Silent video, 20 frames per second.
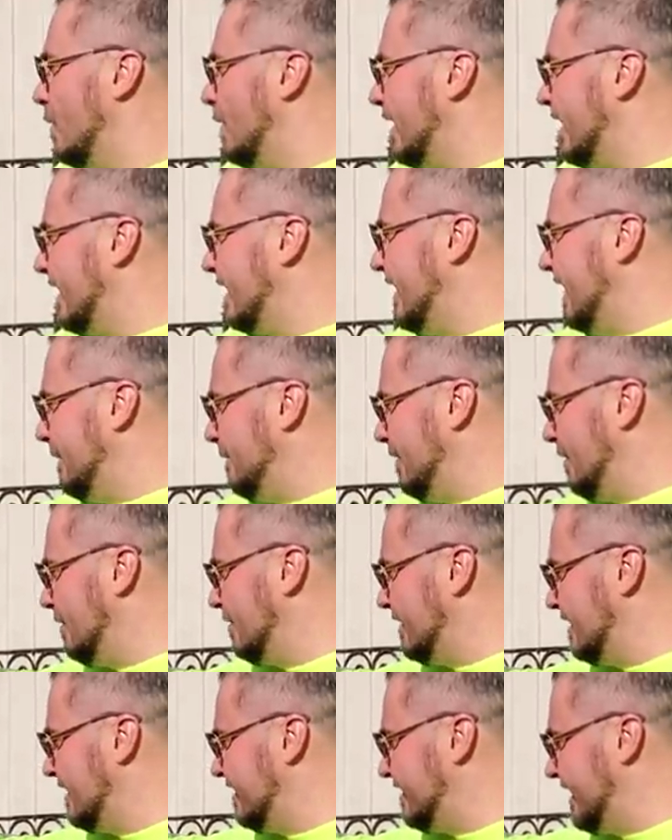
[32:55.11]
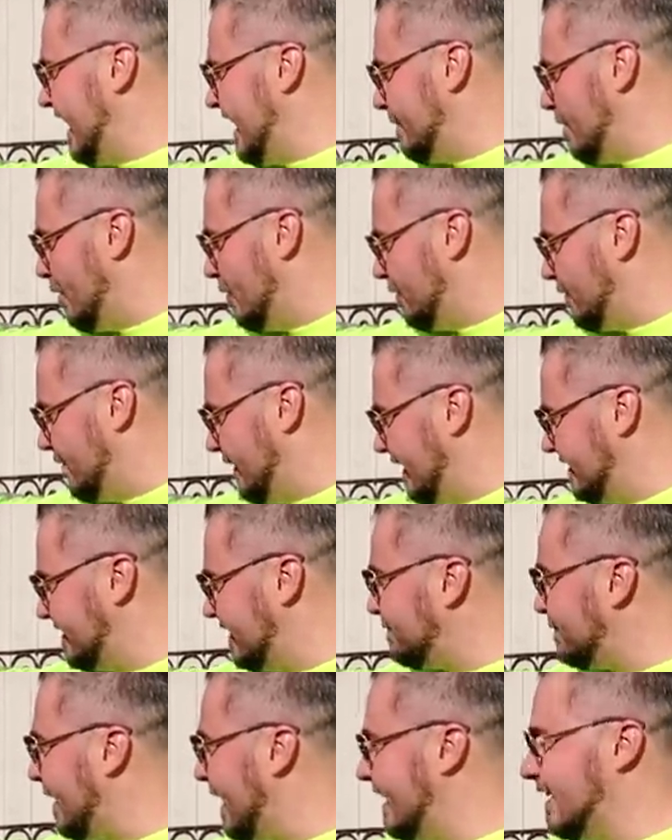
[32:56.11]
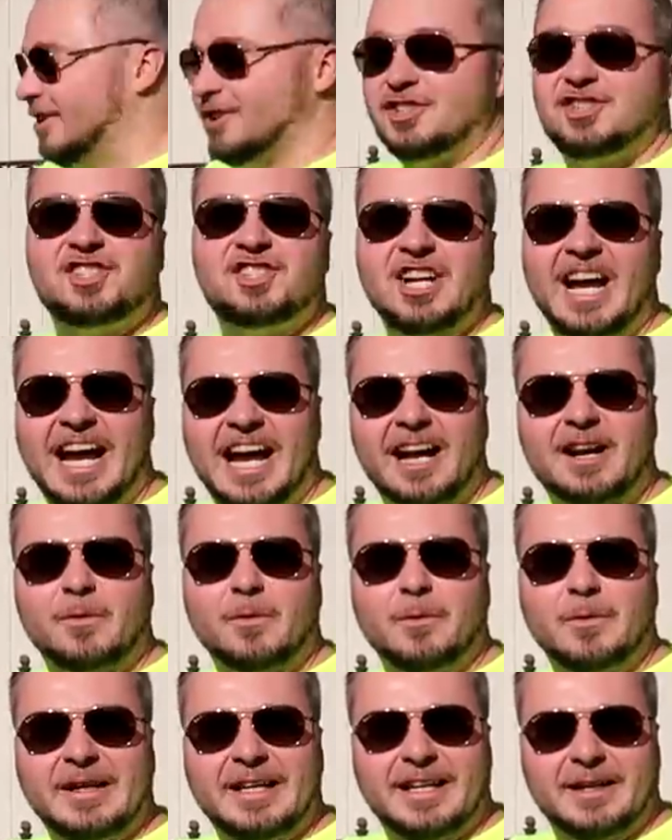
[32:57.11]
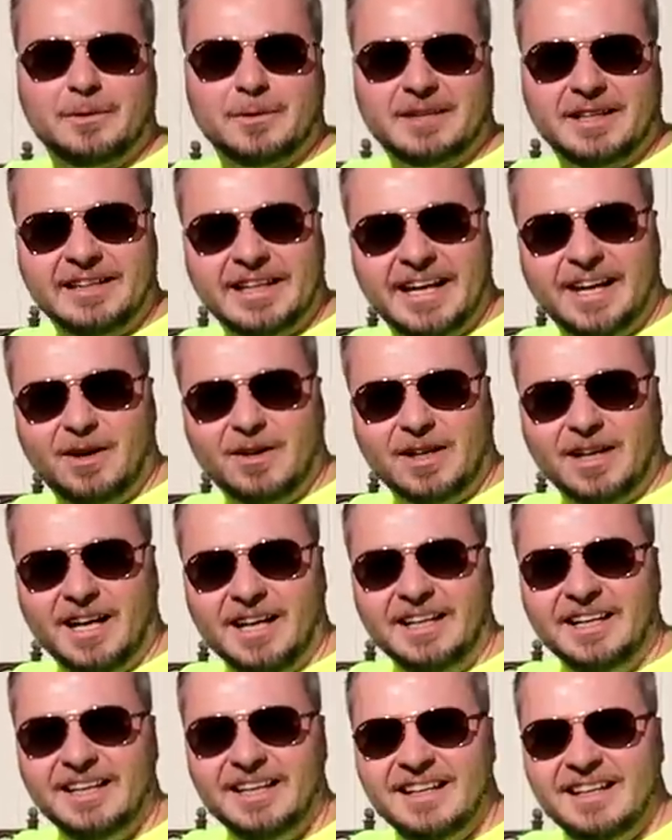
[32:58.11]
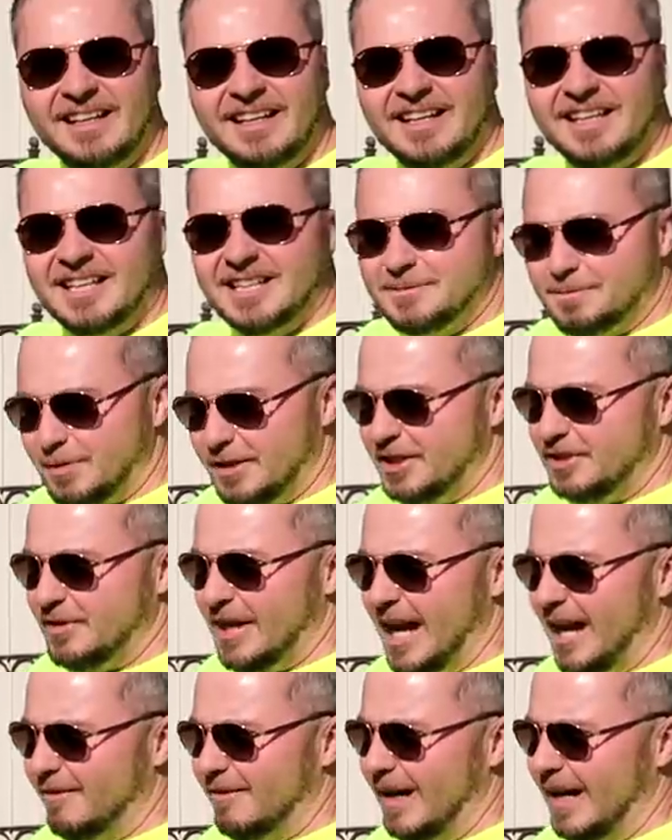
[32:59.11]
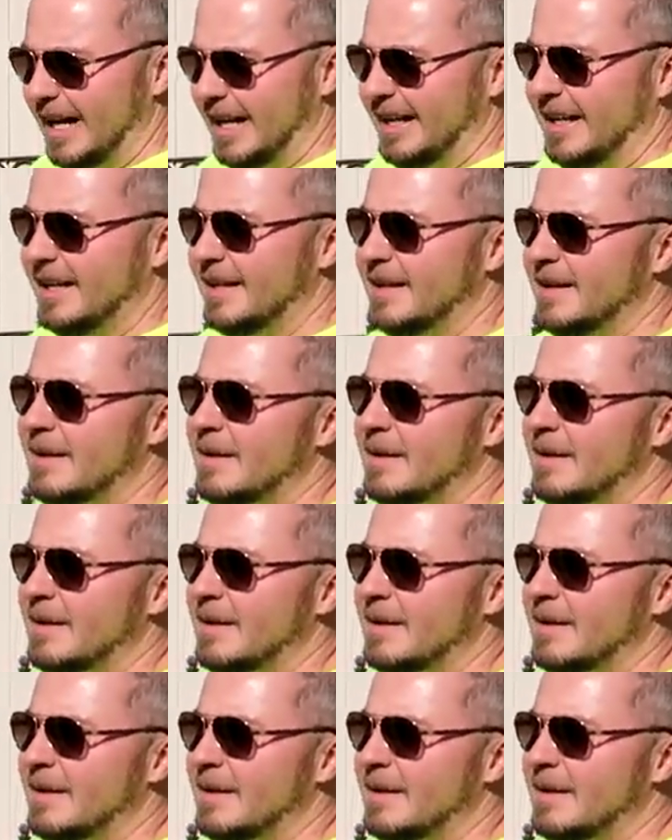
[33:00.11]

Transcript: We're going to keep using the same old fence. It's probably going to shatter when we hit it with the nail gun. Pretty dry rotted.